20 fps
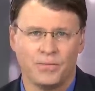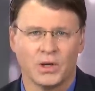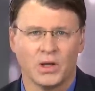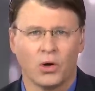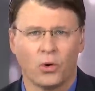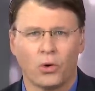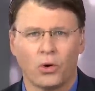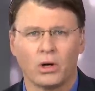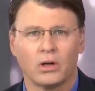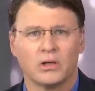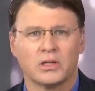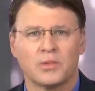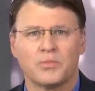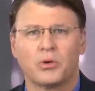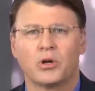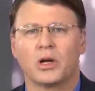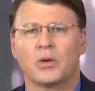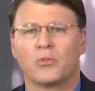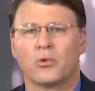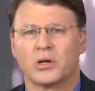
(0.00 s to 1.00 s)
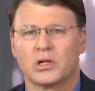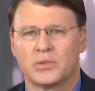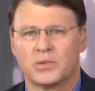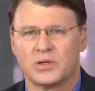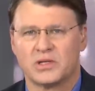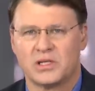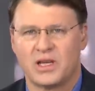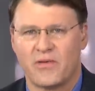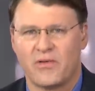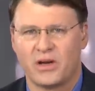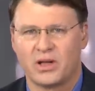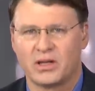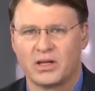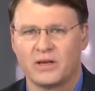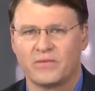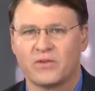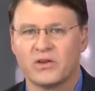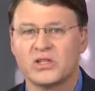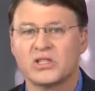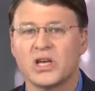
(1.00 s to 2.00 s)
Or, to put it more specifically,
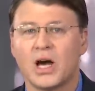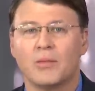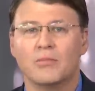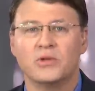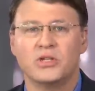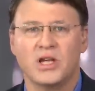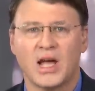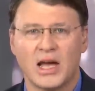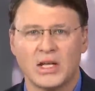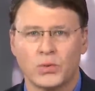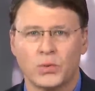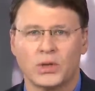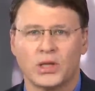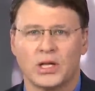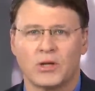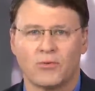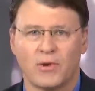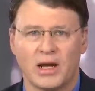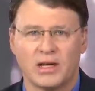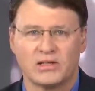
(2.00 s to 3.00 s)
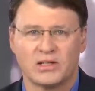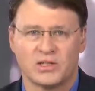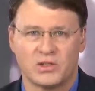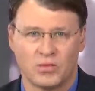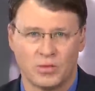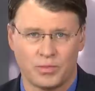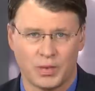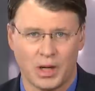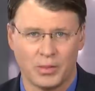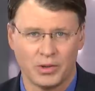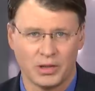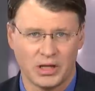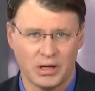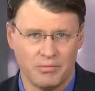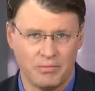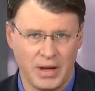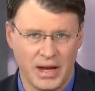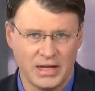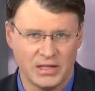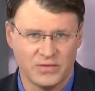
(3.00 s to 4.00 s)
for some genuinely racist Republican
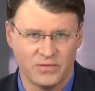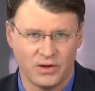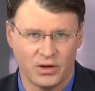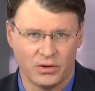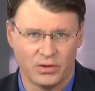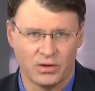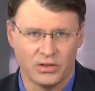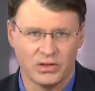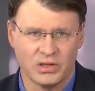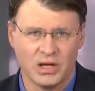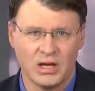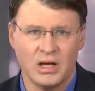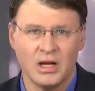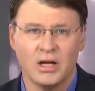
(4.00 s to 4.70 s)
base voters,